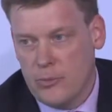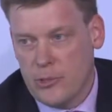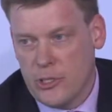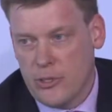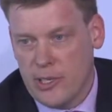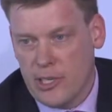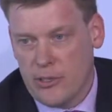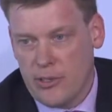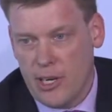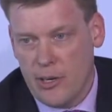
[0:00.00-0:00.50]

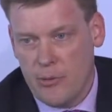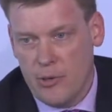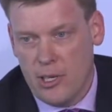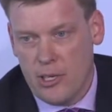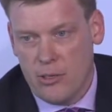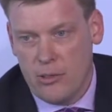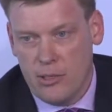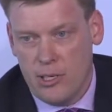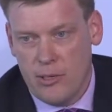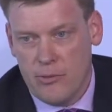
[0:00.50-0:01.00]
doing great
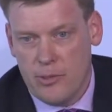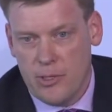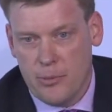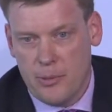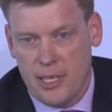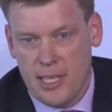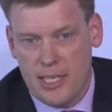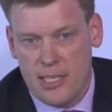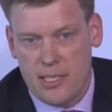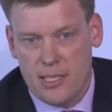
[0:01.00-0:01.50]
work all over the
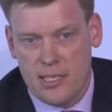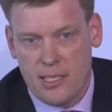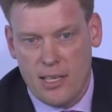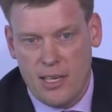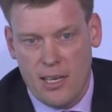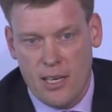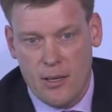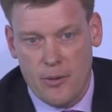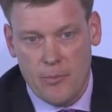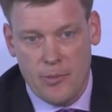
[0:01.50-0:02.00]
place,
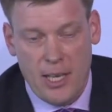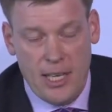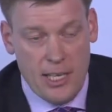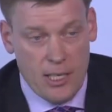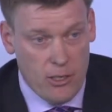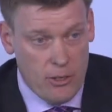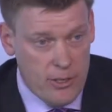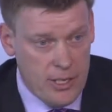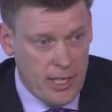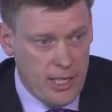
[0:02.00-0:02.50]

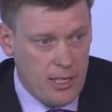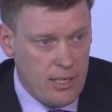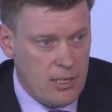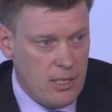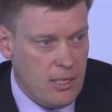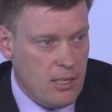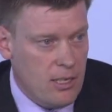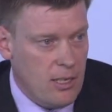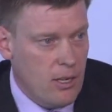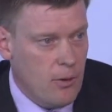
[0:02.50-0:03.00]
including in
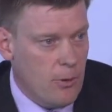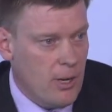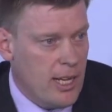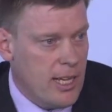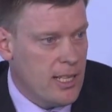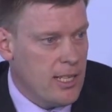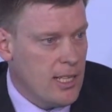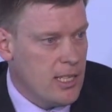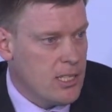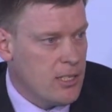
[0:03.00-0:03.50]

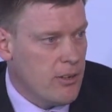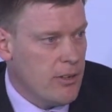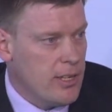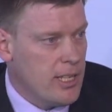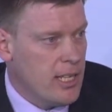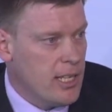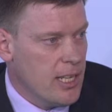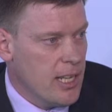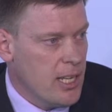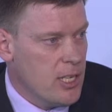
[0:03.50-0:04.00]
Hawaii. That's our
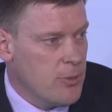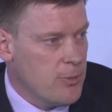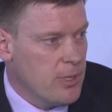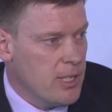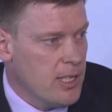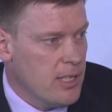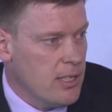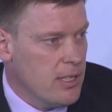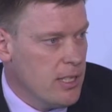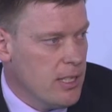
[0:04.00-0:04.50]
only
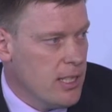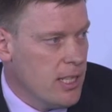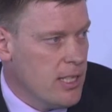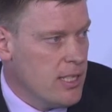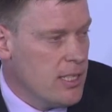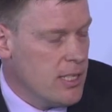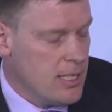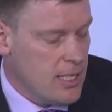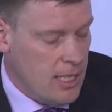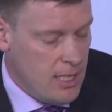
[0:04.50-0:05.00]
engagement in the
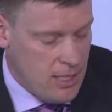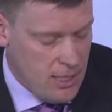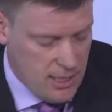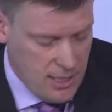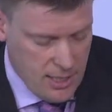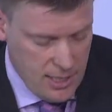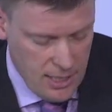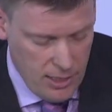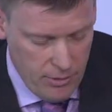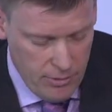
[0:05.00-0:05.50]
United States
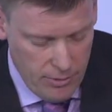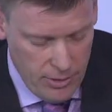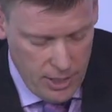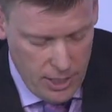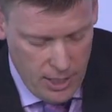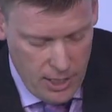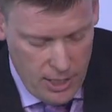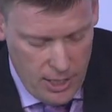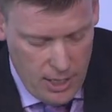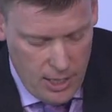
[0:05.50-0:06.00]
itself.
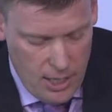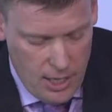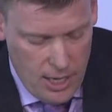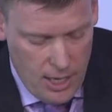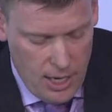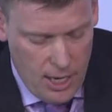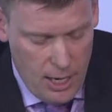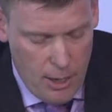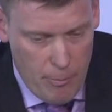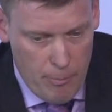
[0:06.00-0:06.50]

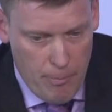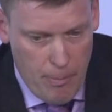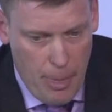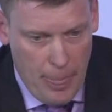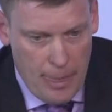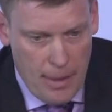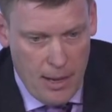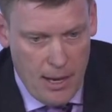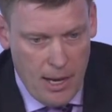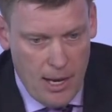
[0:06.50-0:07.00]
And
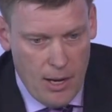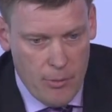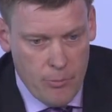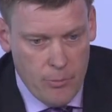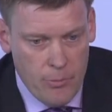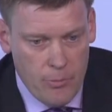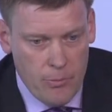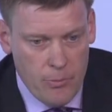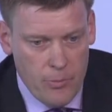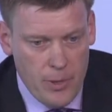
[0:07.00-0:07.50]

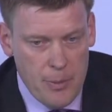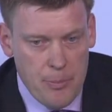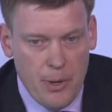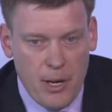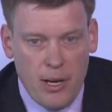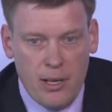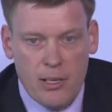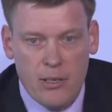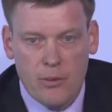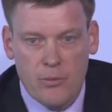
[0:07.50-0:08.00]

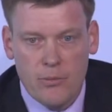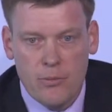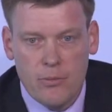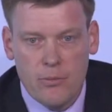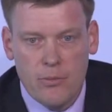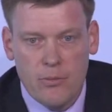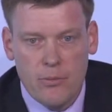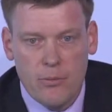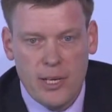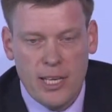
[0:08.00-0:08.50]

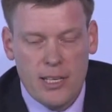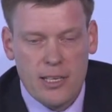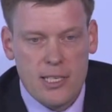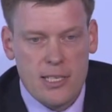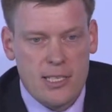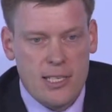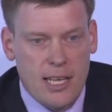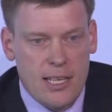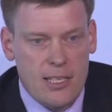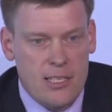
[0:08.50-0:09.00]
we
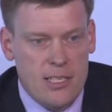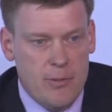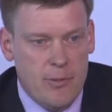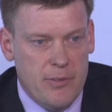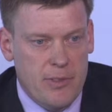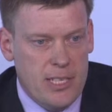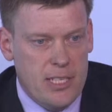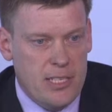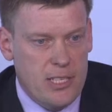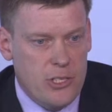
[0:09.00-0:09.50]
understand some
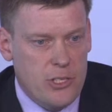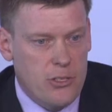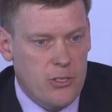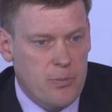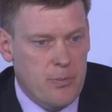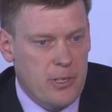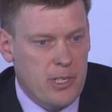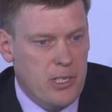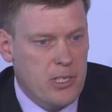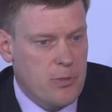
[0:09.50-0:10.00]
of these
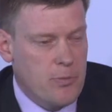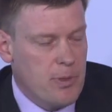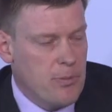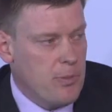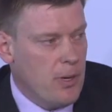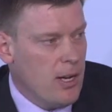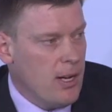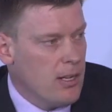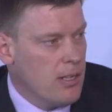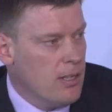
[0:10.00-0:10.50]
issues because we
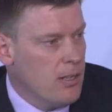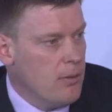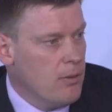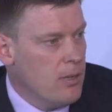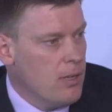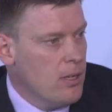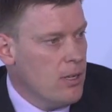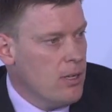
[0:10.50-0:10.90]
partner